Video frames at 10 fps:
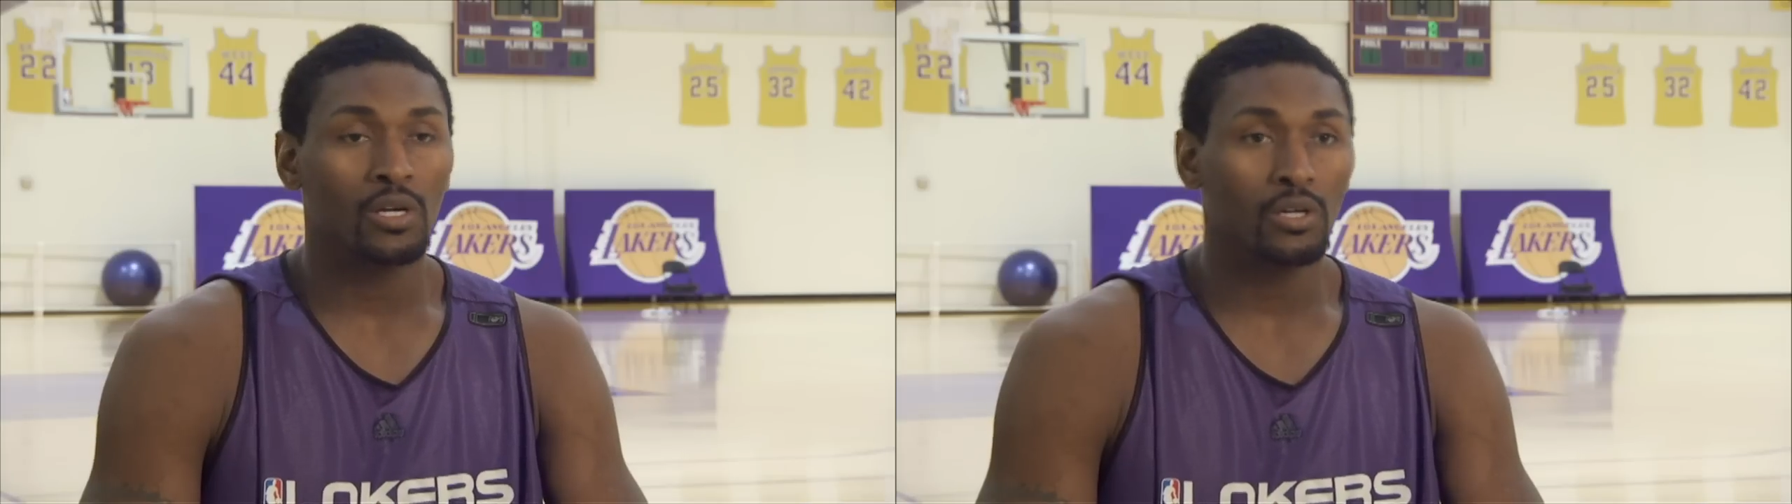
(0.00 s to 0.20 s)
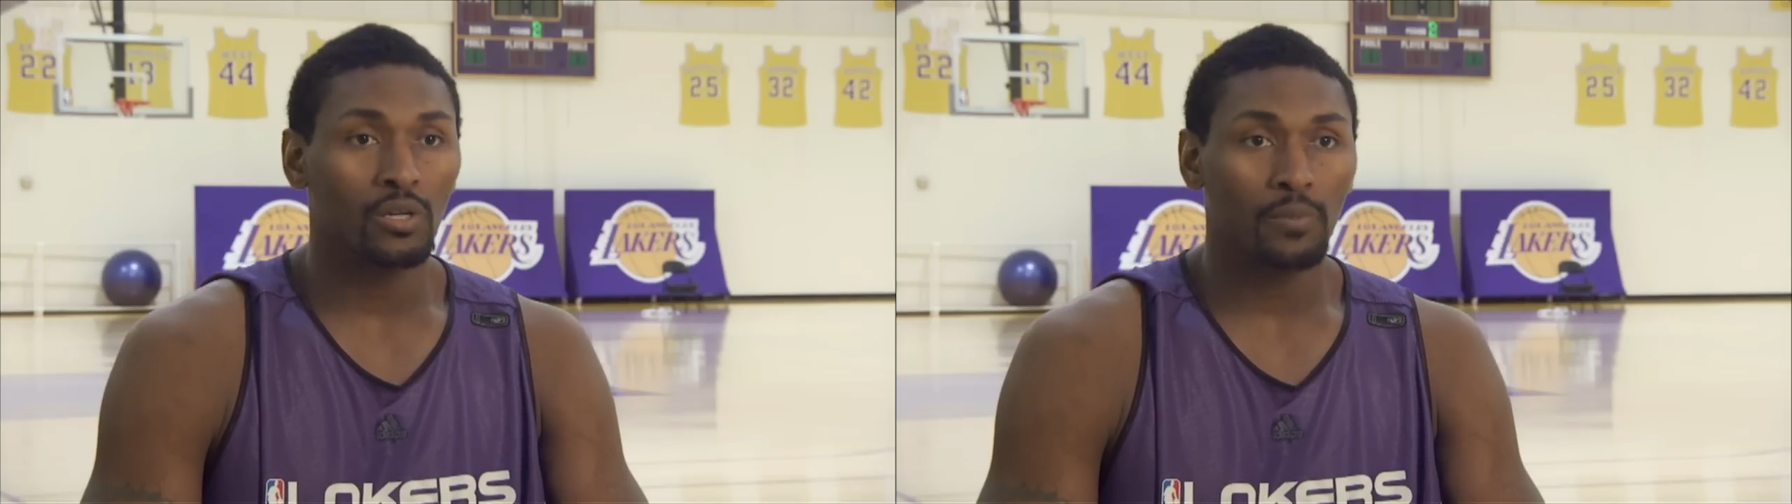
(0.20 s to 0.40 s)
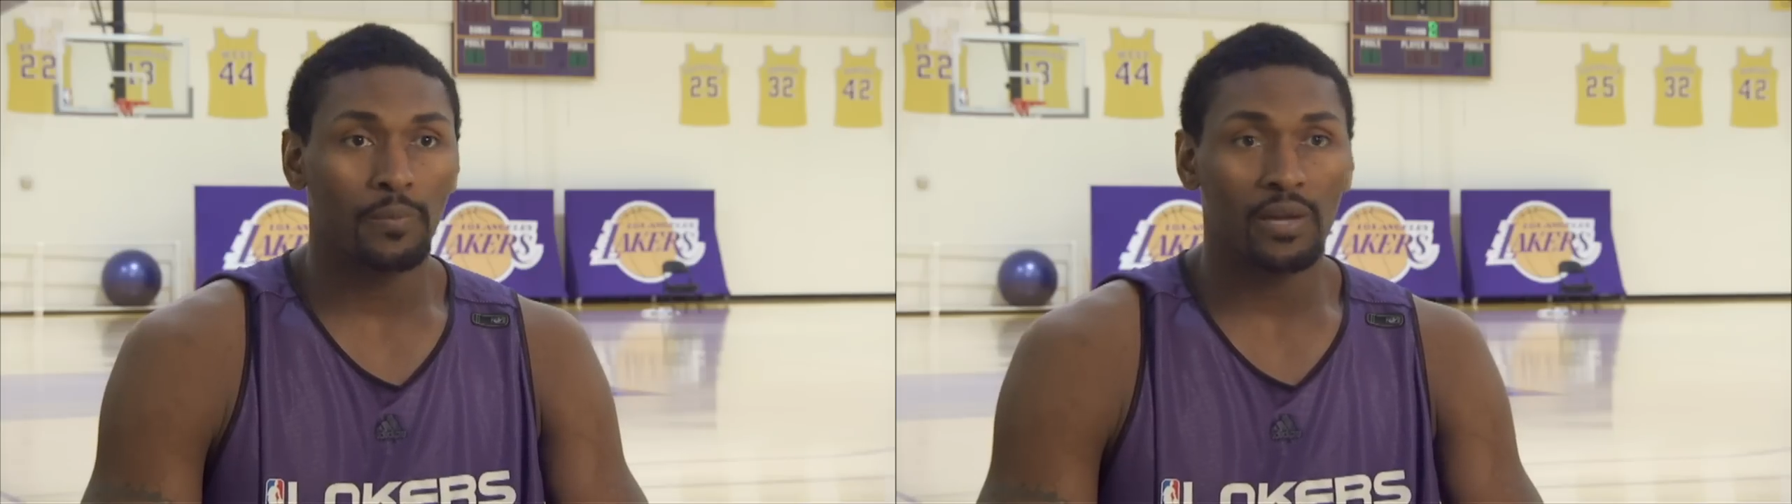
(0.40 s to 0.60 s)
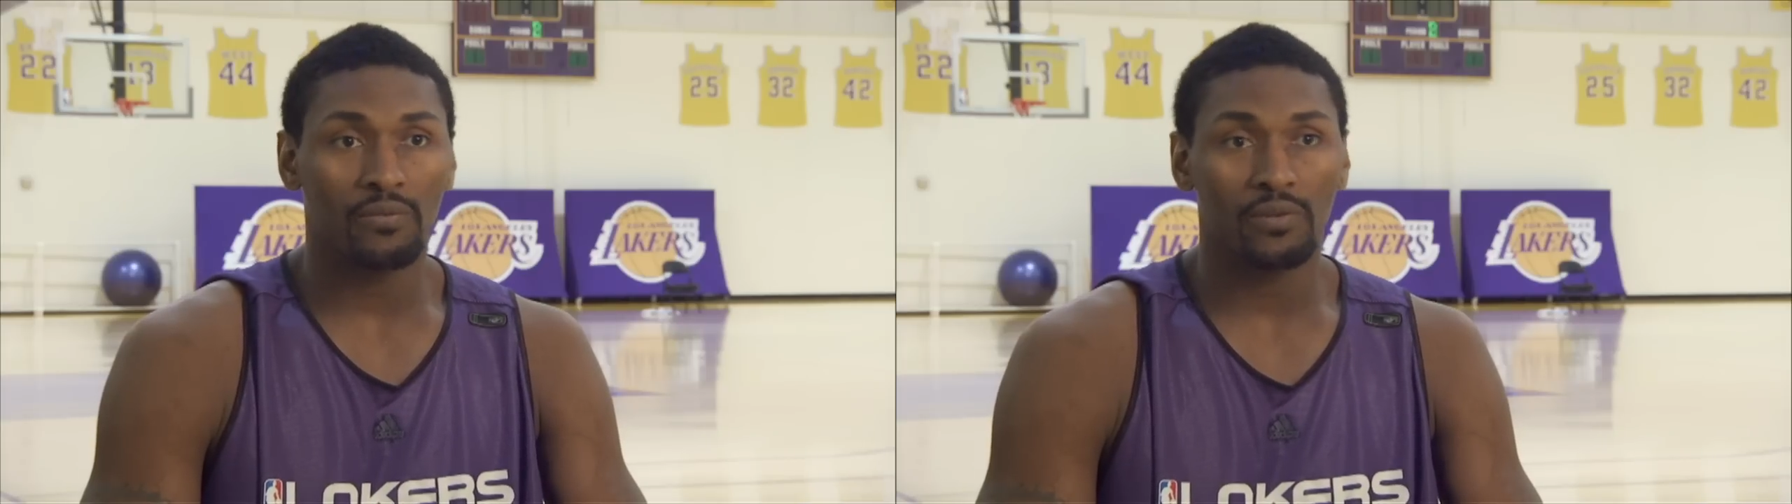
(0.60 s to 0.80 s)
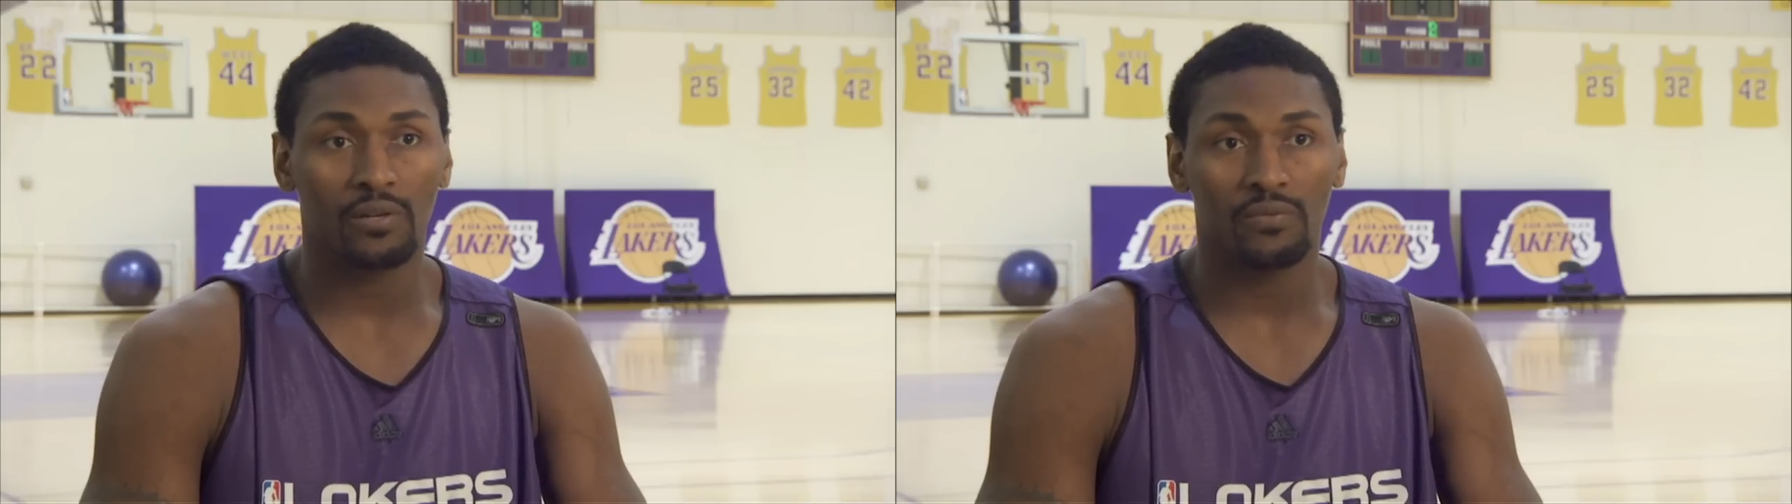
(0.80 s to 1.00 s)
You to prepare
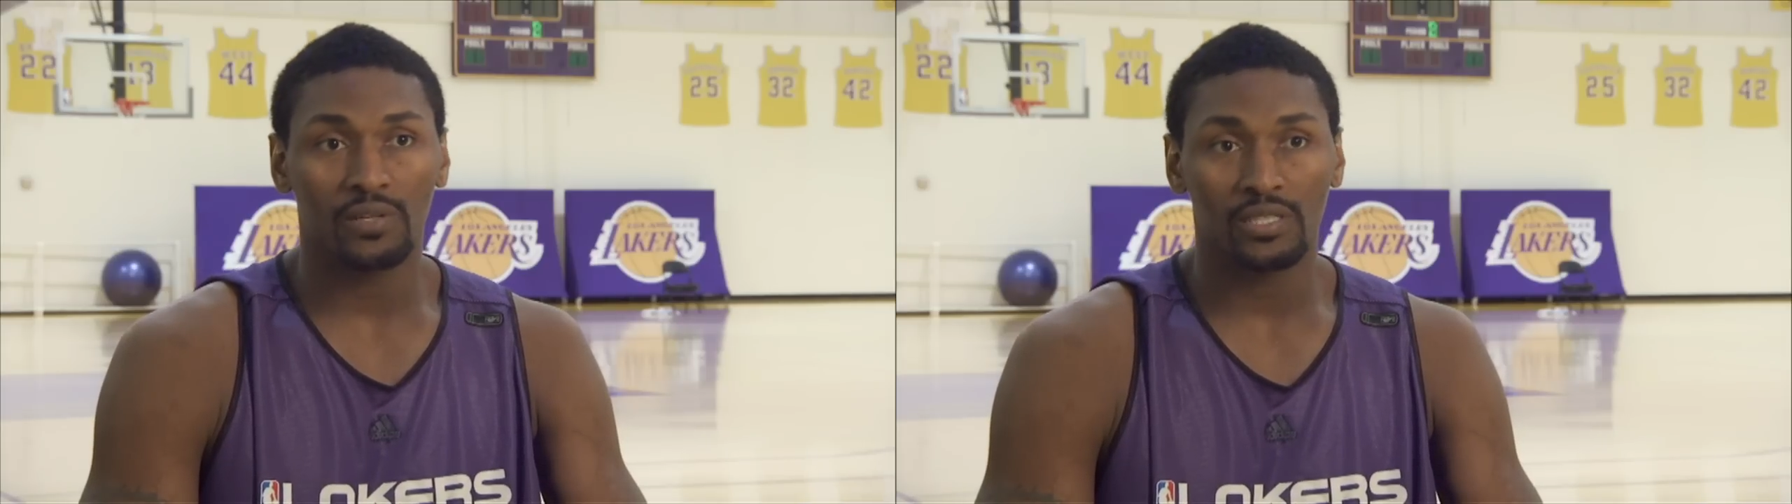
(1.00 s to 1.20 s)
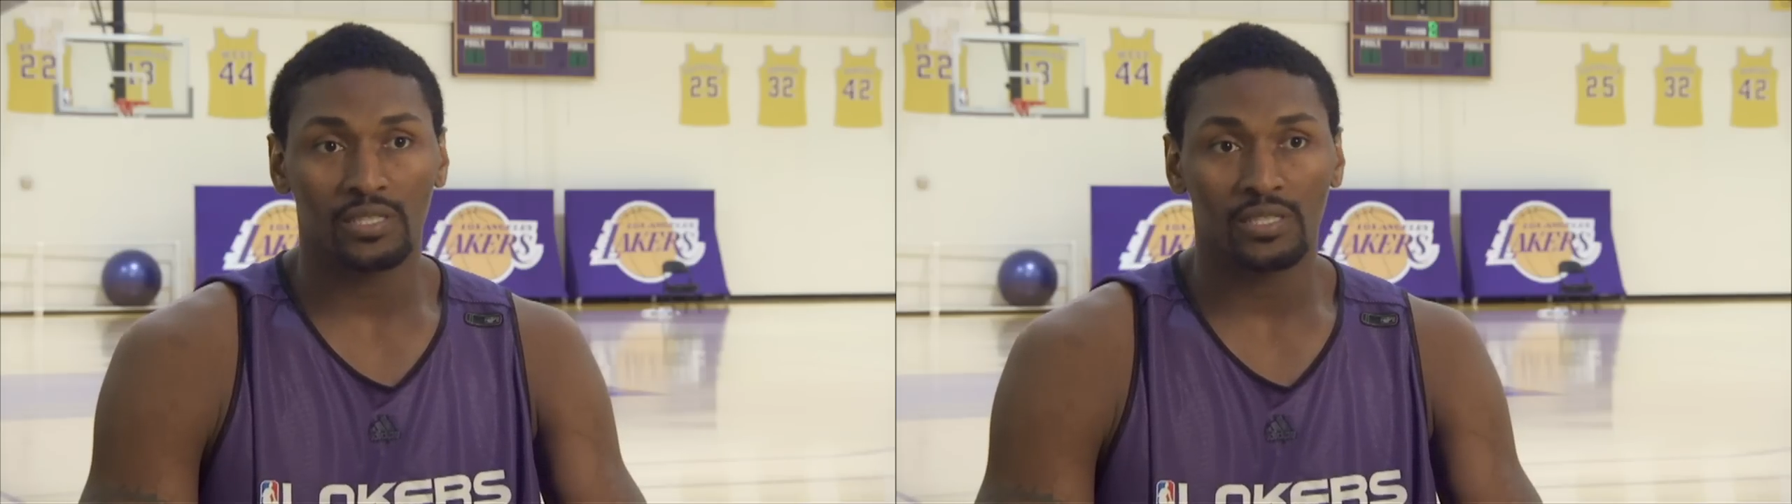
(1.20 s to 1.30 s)
for this